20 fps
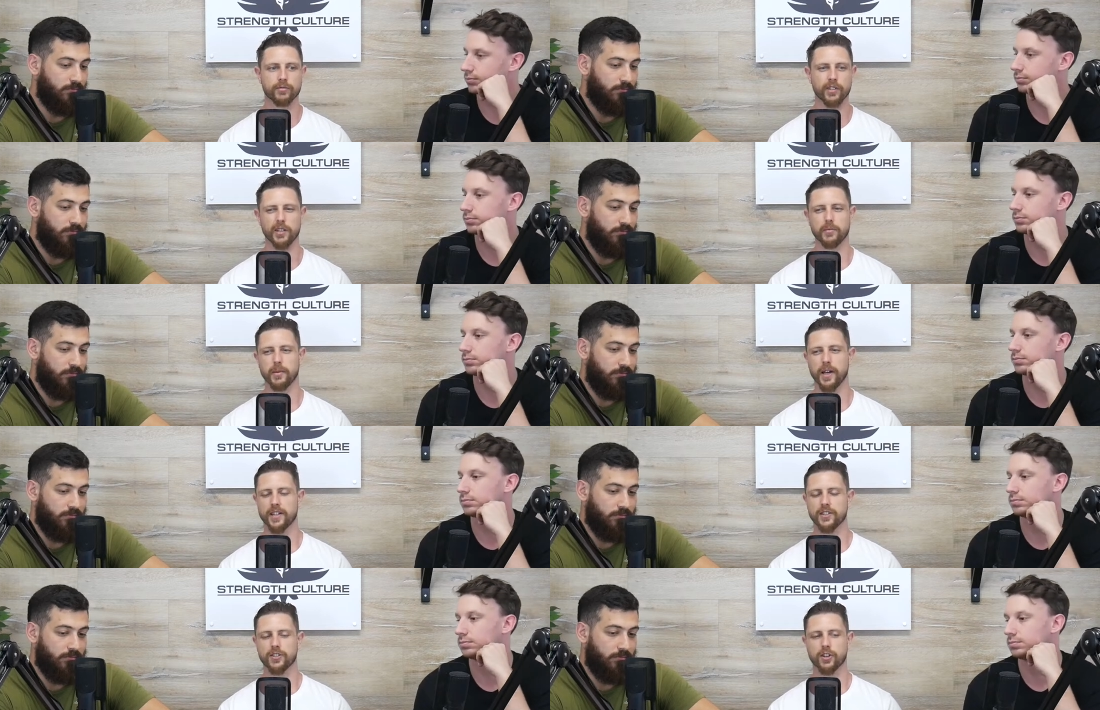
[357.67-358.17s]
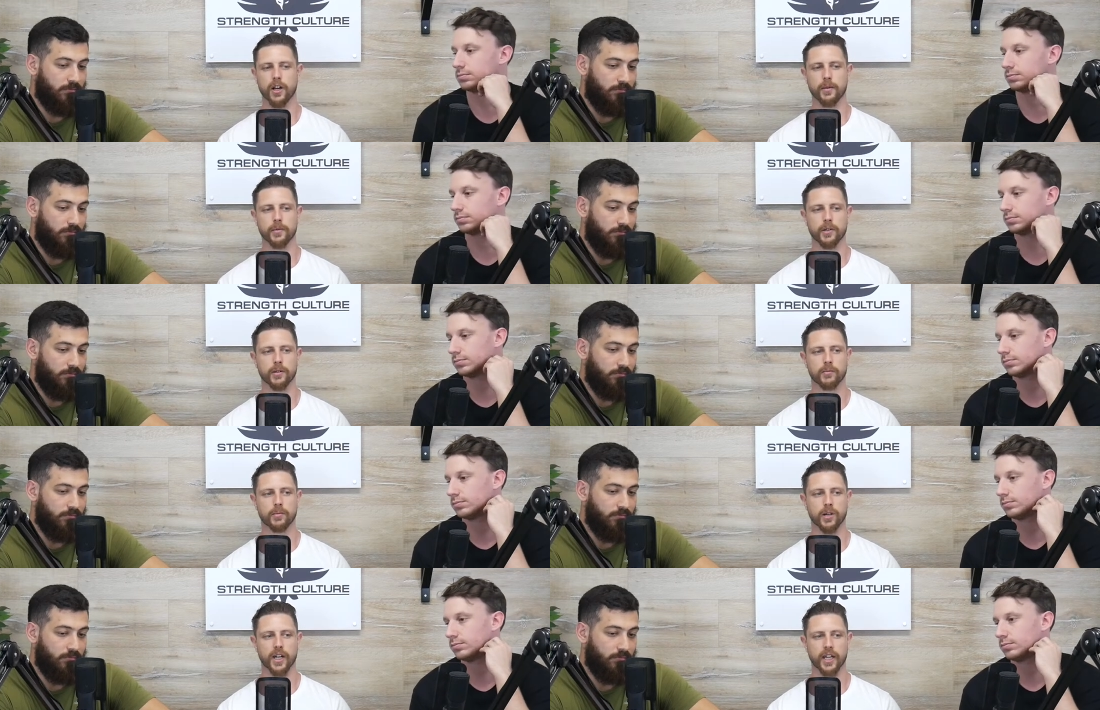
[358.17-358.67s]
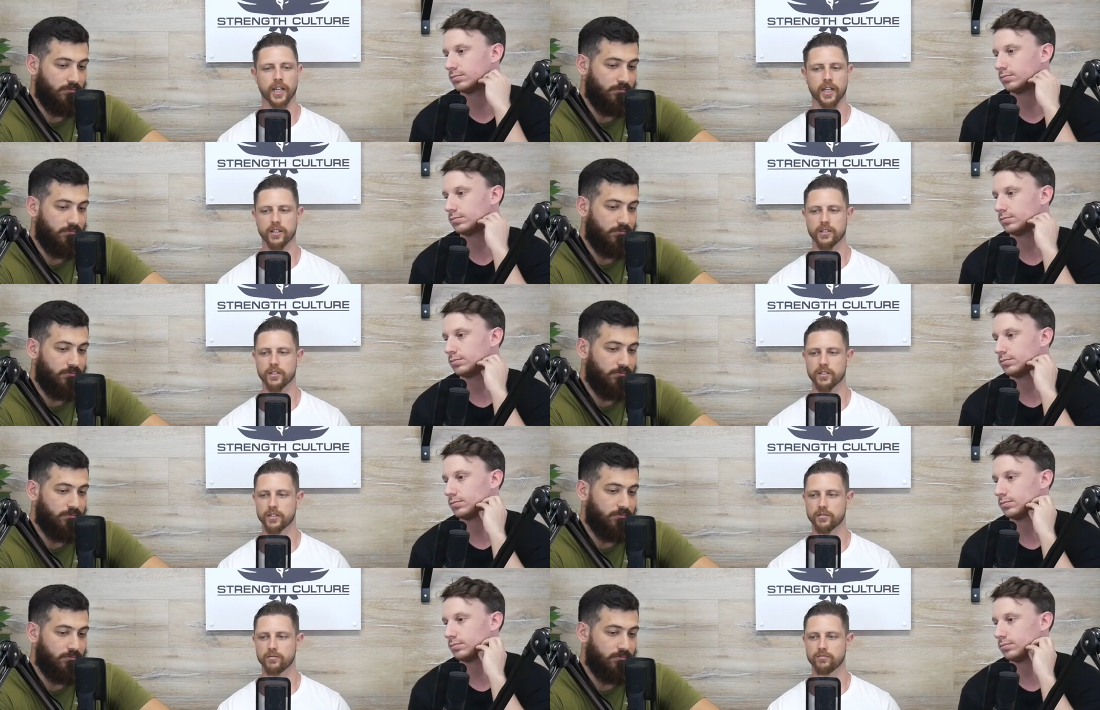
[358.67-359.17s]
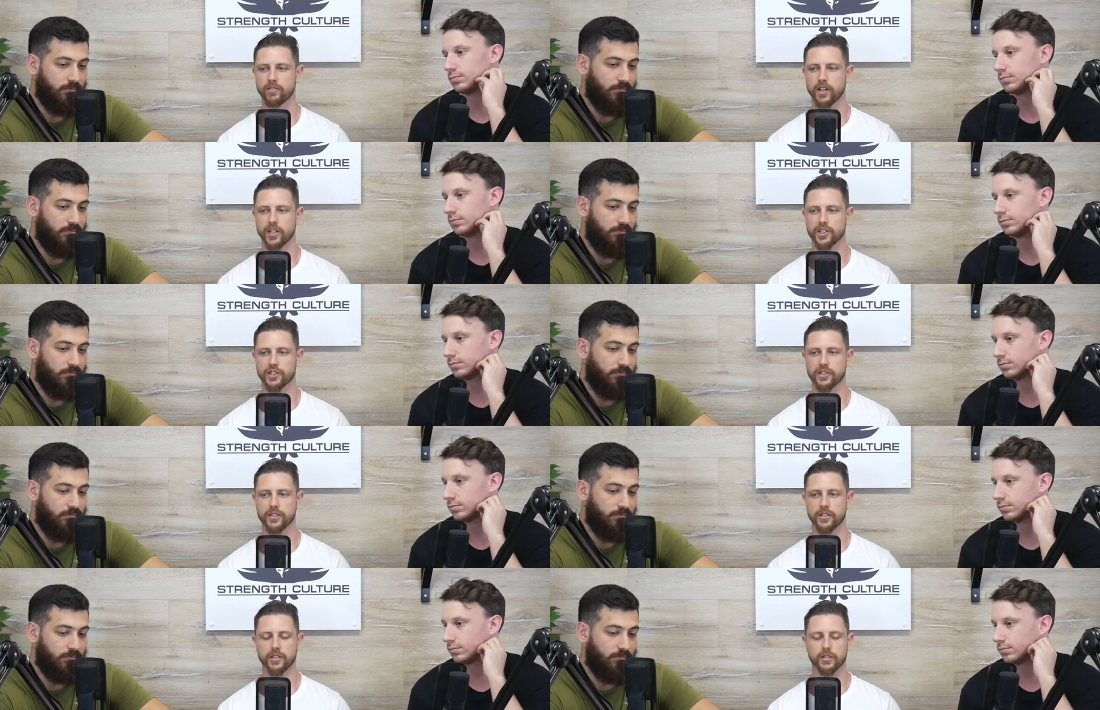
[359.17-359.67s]
Speaker 1: Really bad timing on my end. I
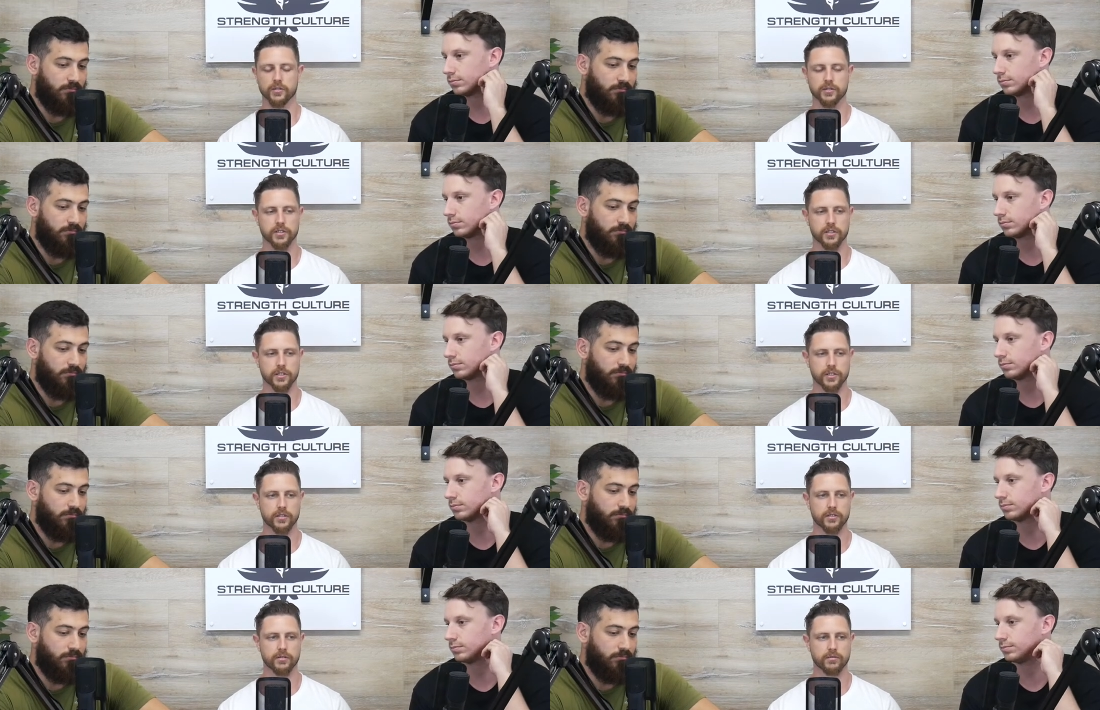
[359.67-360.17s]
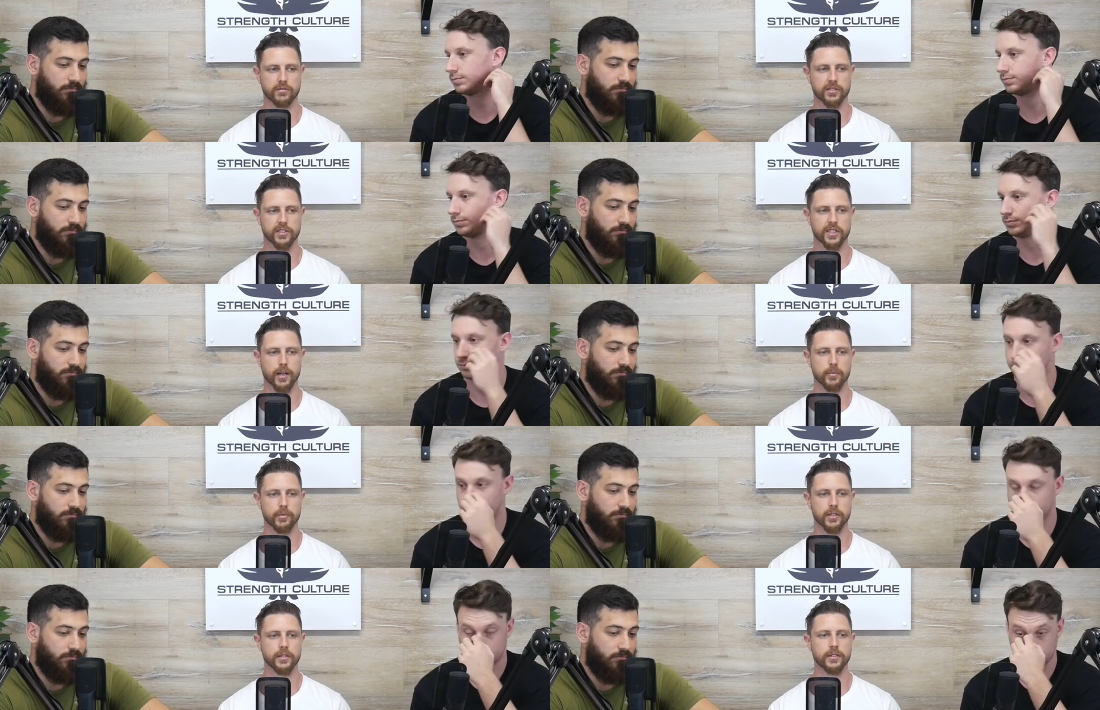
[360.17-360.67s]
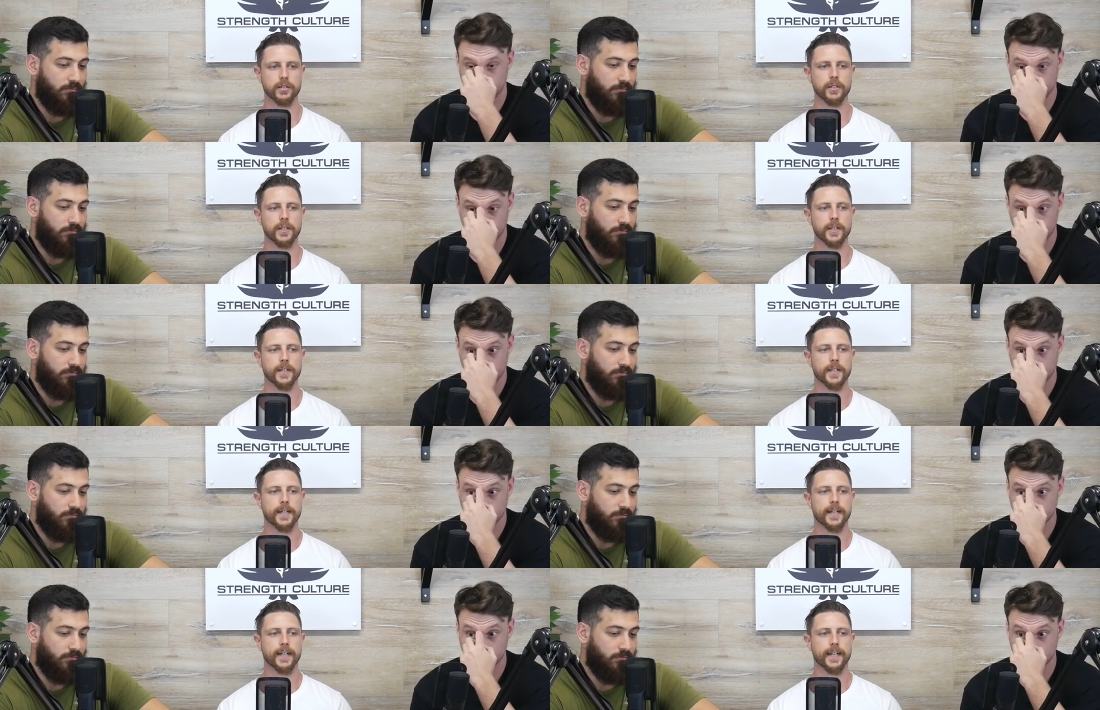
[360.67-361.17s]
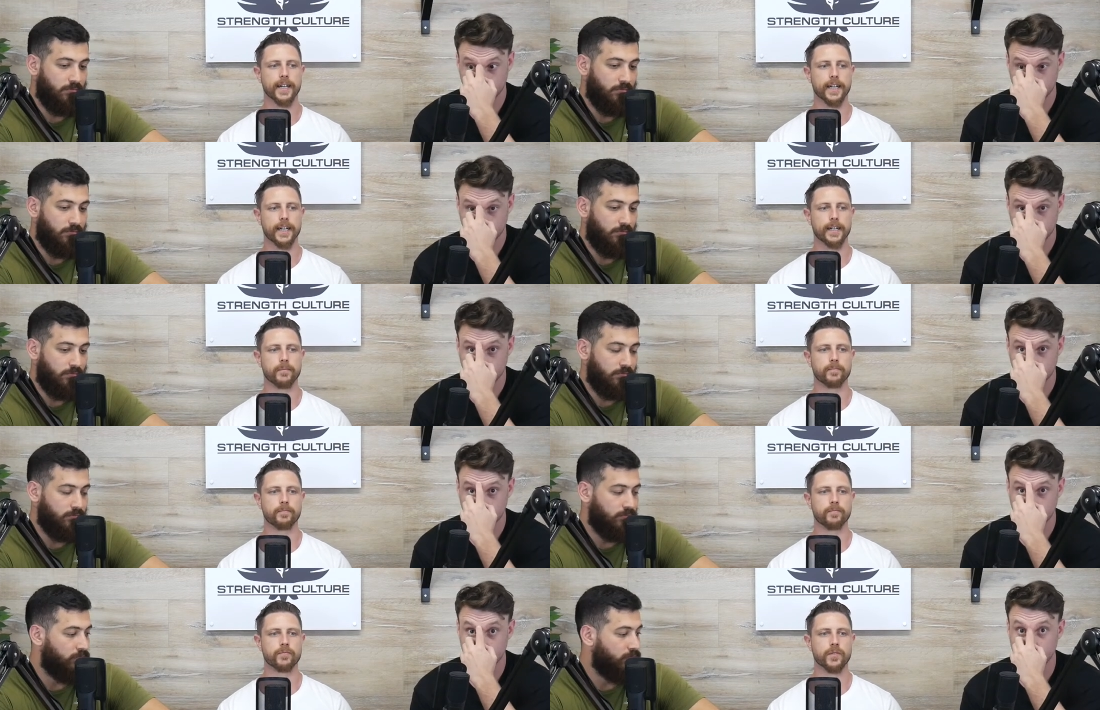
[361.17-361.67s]
rushed it. I was just stubborn
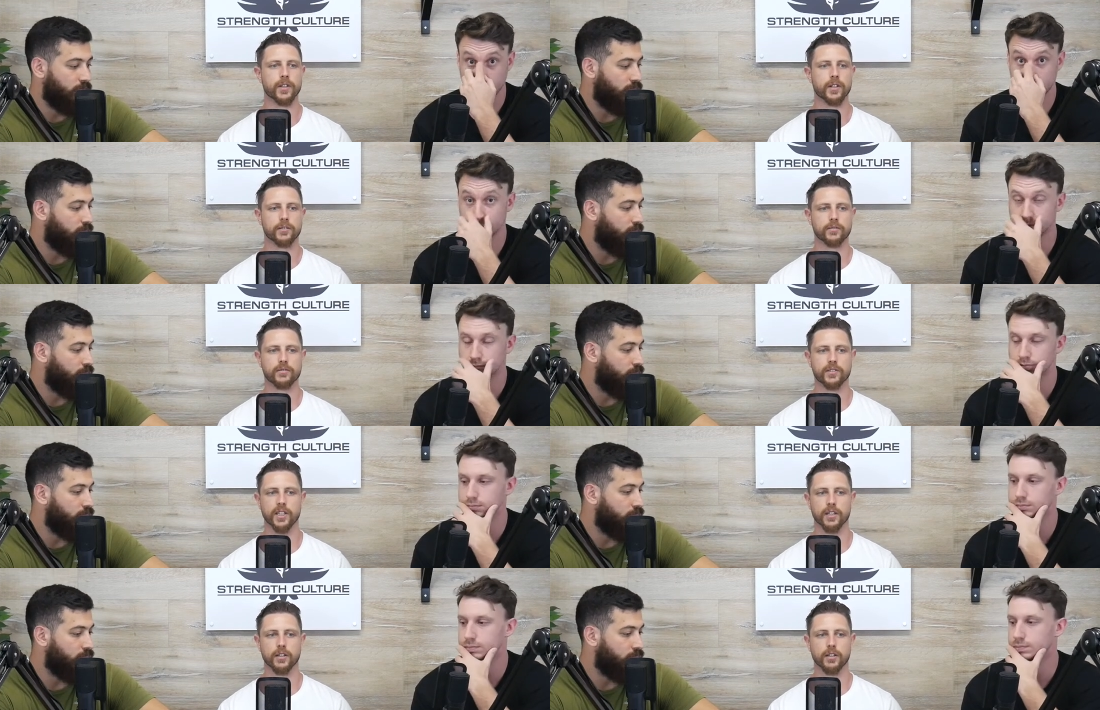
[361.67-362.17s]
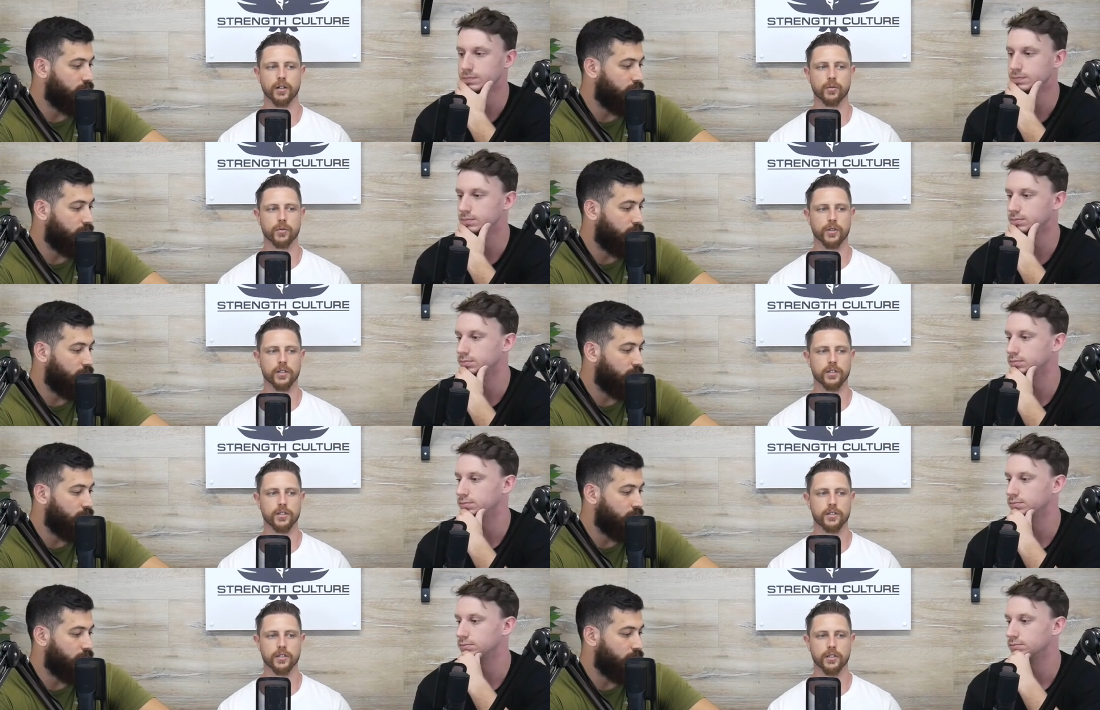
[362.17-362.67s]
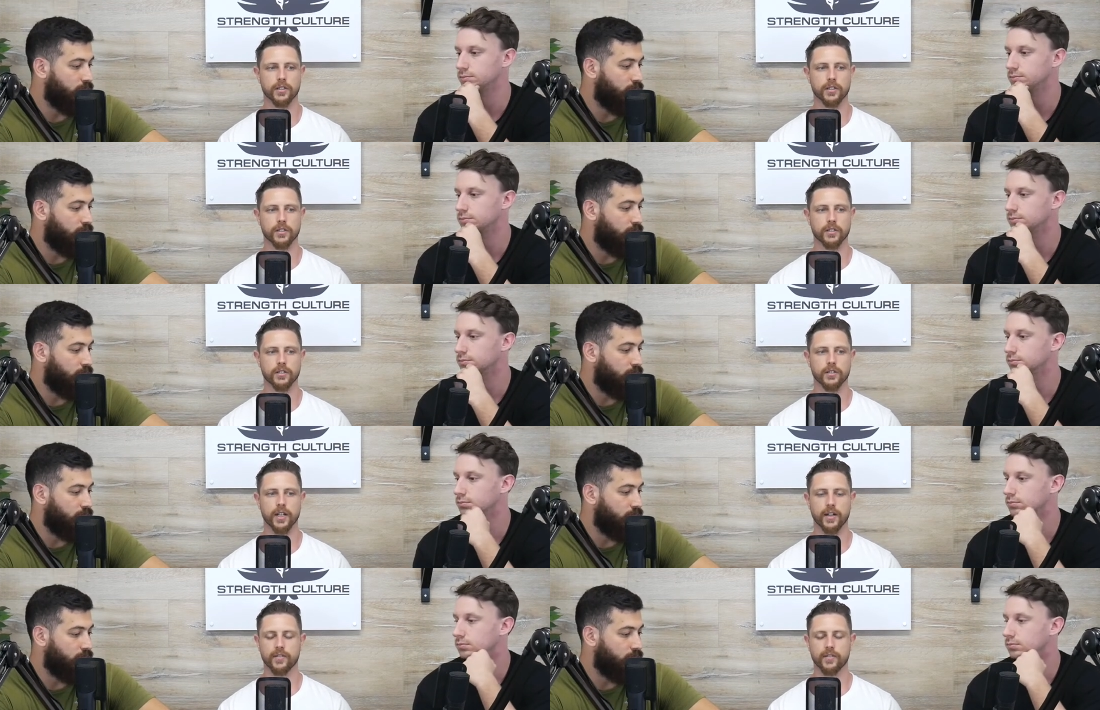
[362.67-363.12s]
um, and said that I wanted to